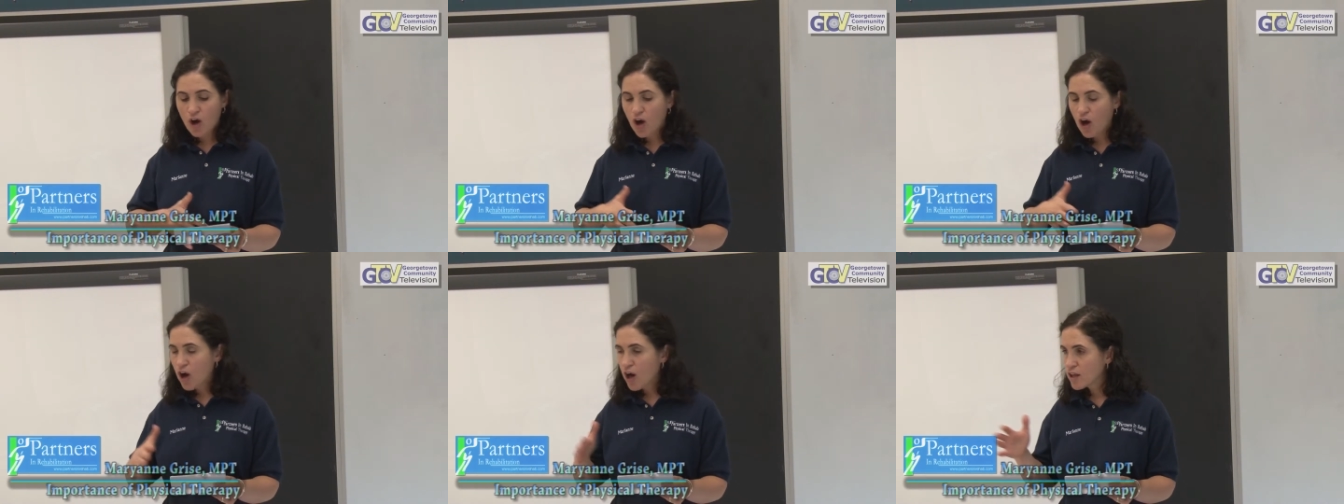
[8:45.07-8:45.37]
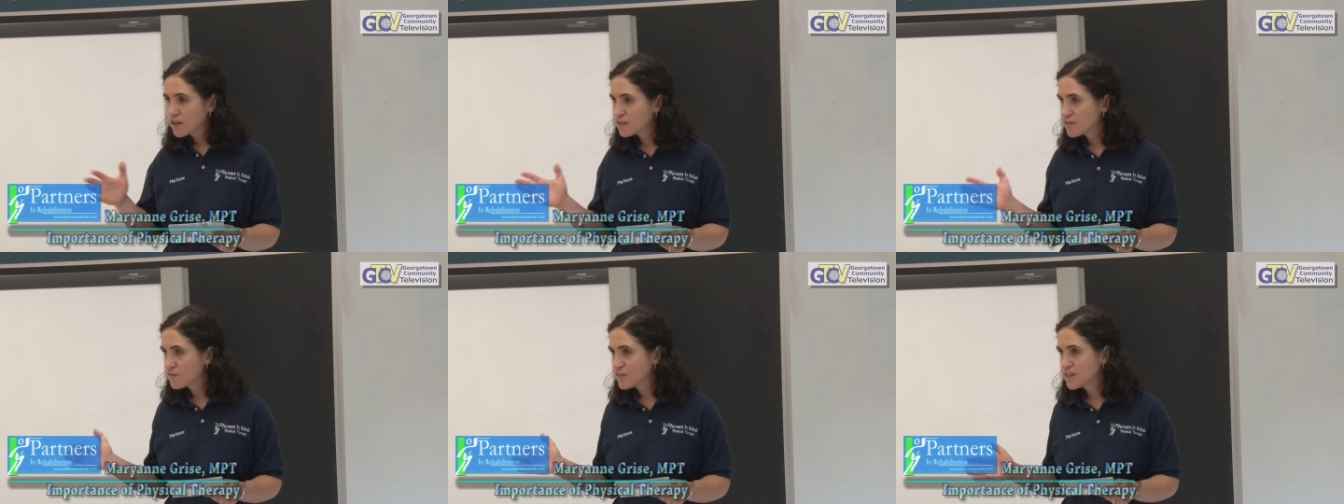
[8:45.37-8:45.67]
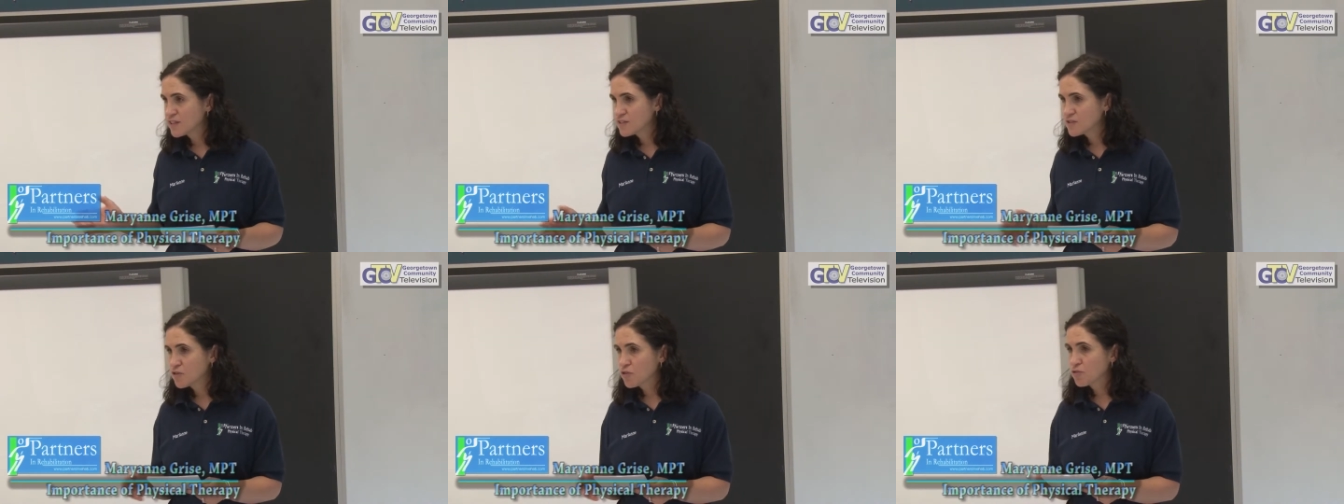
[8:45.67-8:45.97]
all of
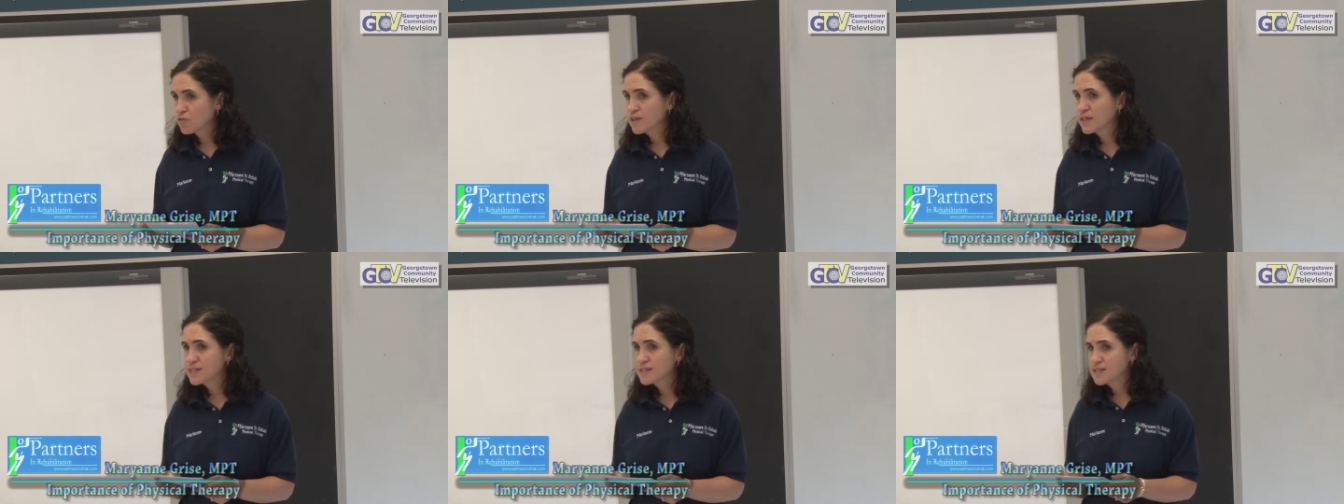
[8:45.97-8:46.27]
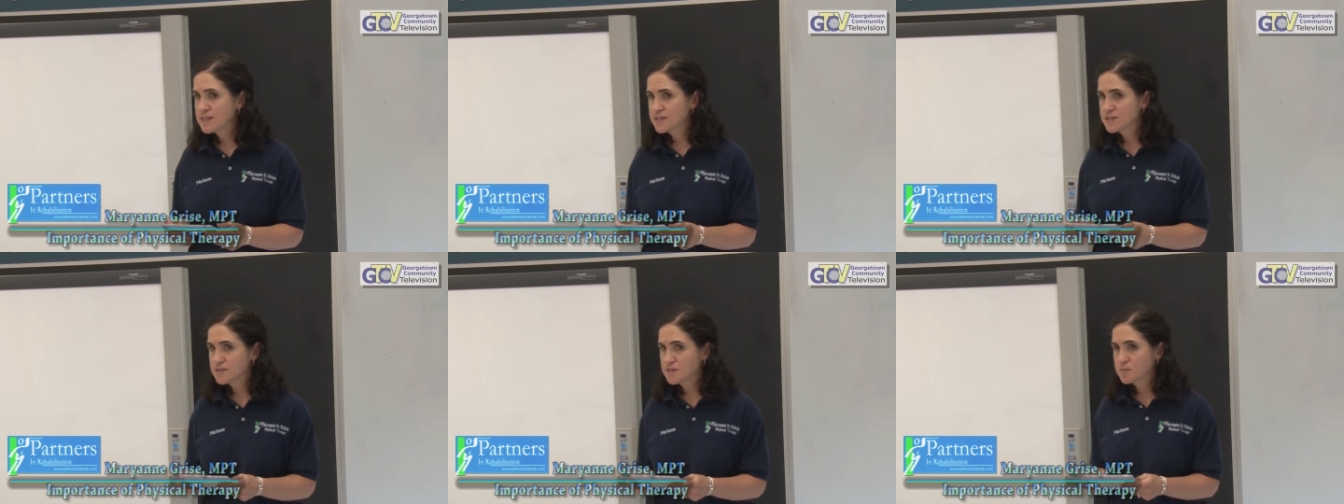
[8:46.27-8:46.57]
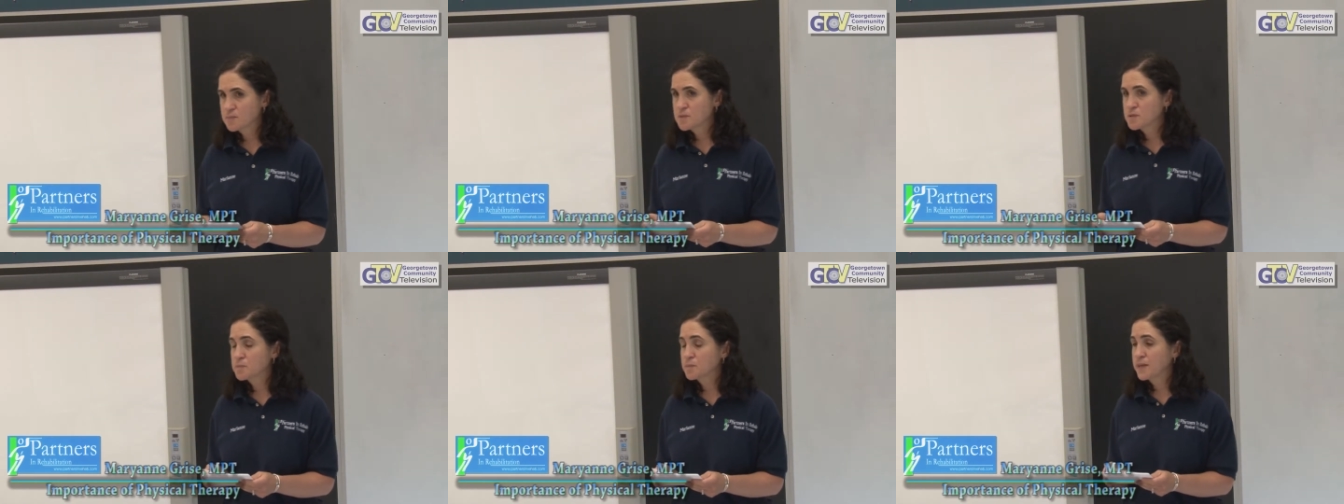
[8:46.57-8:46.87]
these three
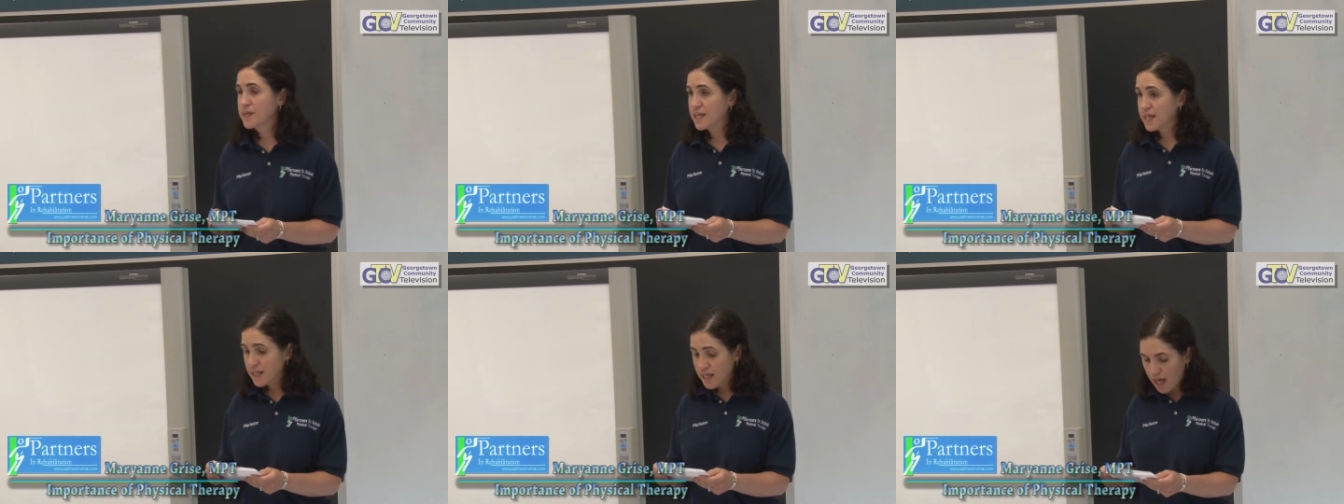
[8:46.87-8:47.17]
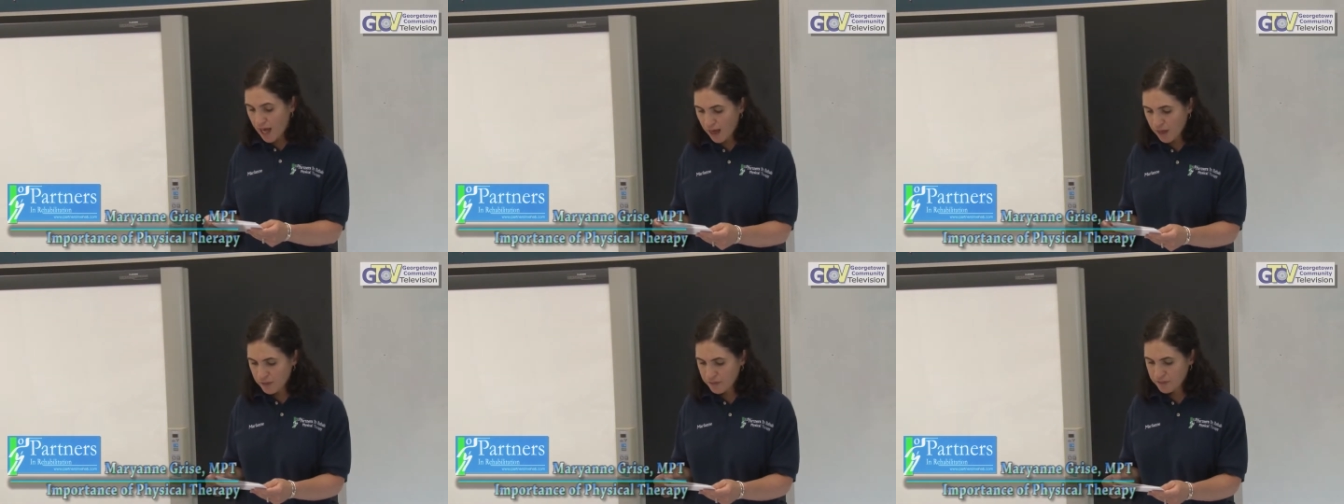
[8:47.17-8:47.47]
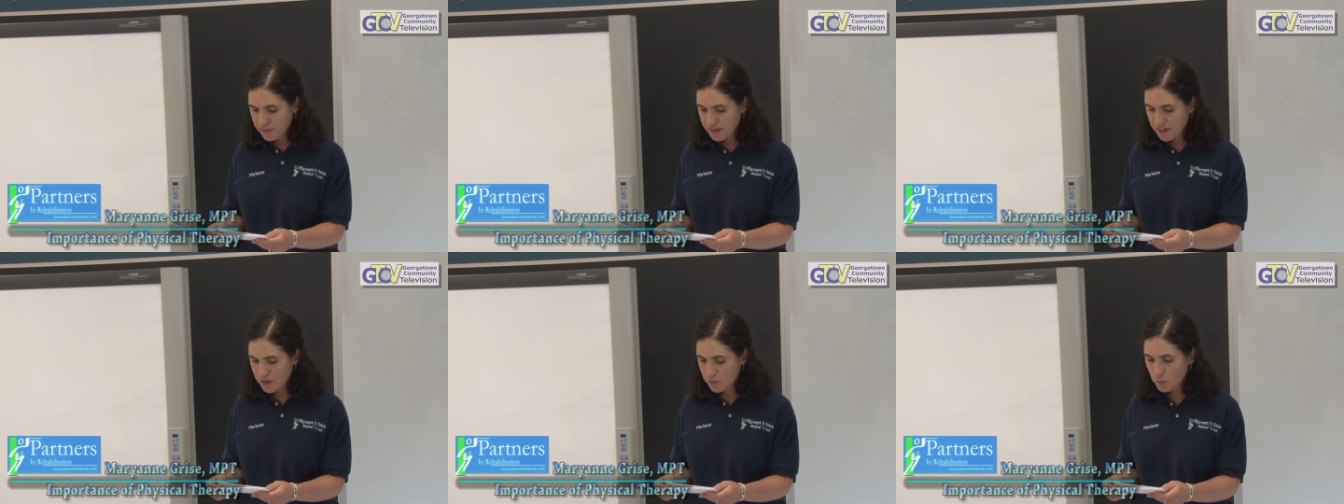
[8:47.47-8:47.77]
systems being
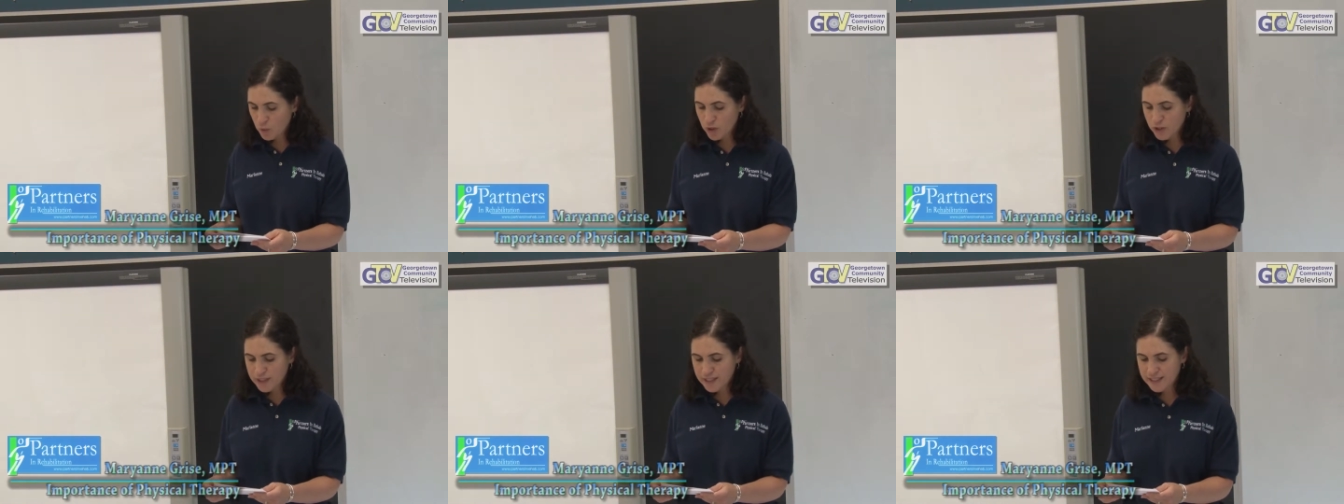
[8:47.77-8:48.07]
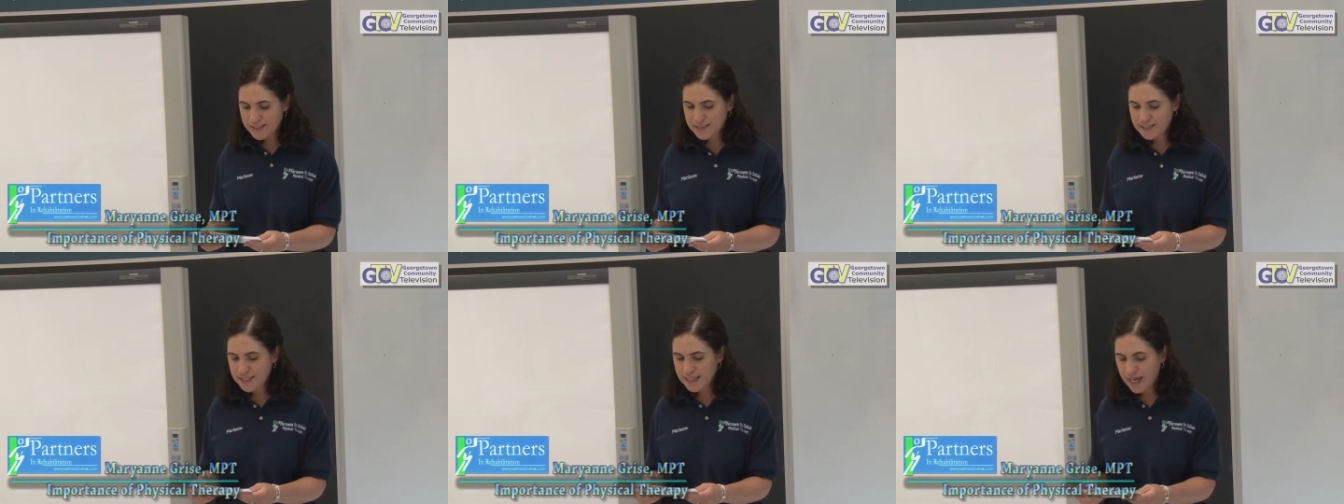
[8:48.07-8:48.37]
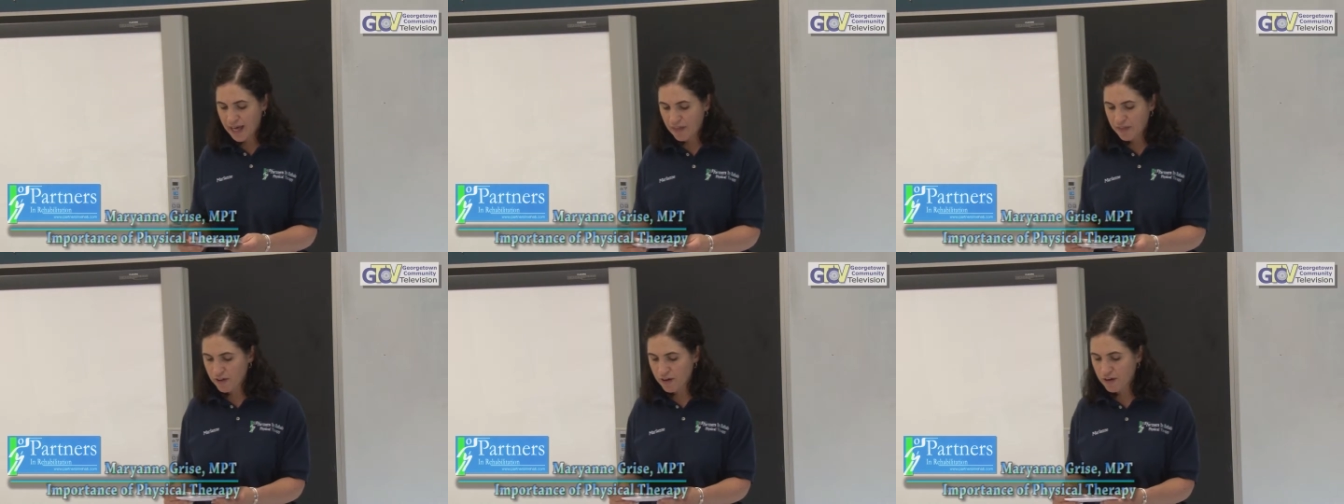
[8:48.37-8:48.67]
healthy, working
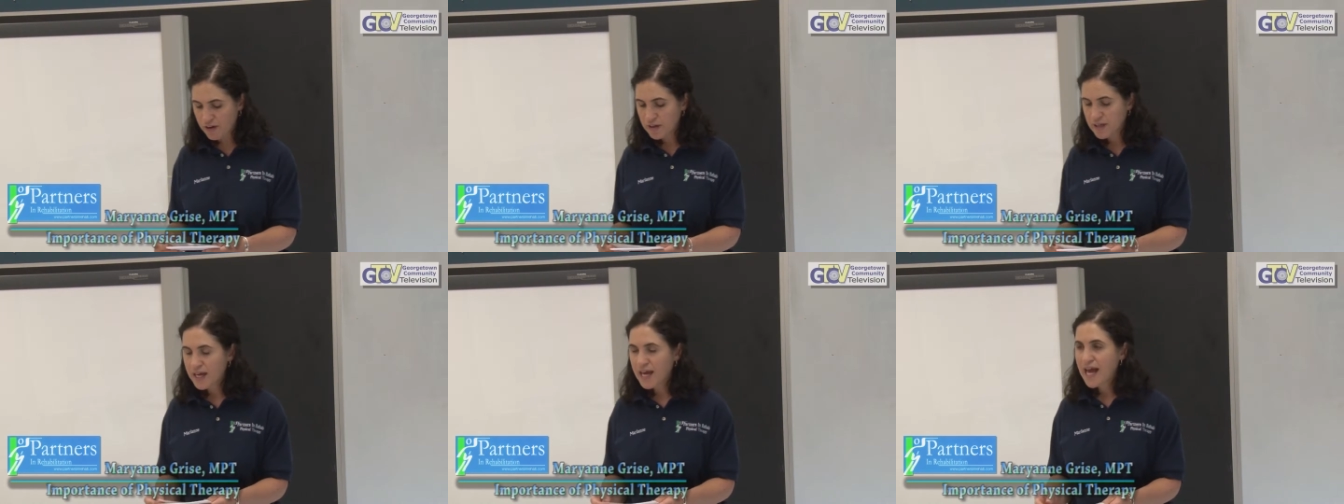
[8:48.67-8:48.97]
together,